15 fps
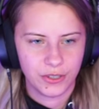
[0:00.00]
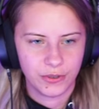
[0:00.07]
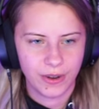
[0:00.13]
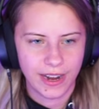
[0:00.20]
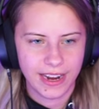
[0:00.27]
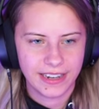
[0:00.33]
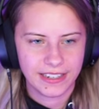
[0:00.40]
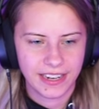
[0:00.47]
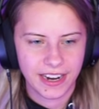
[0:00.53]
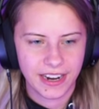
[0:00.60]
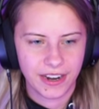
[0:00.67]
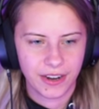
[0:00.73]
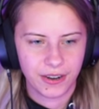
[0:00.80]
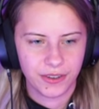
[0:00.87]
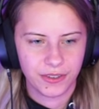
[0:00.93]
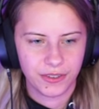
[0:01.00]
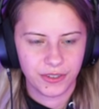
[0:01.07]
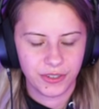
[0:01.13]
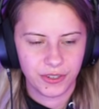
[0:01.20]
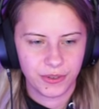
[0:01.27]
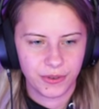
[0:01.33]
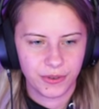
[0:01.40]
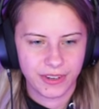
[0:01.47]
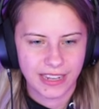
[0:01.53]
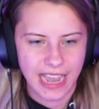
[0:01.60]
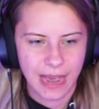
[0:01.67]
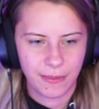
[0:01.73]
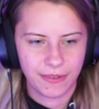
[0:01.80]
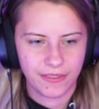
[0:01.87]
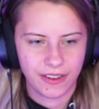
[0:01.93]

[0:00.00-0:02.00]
Do I dare do cabin